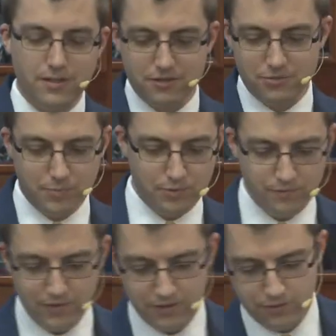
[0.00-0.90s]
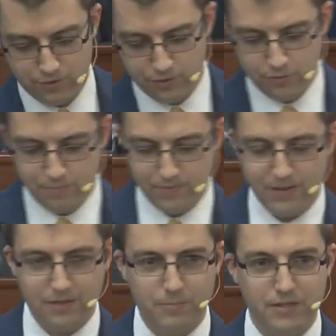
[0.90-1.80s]
and spoon feed you soup, and
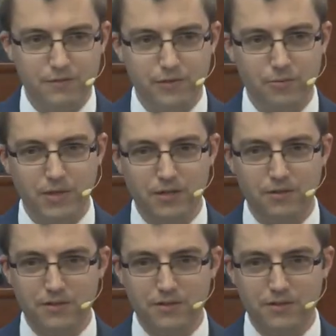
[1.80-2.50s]
that'll make you feel better.